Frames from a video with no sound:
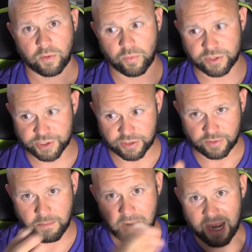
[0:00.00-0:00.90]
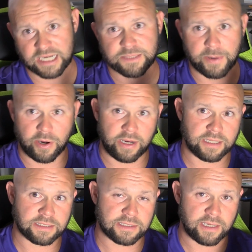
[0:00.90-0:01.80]
which my
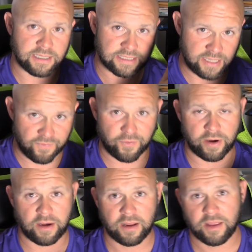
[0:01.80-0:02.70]
experience is different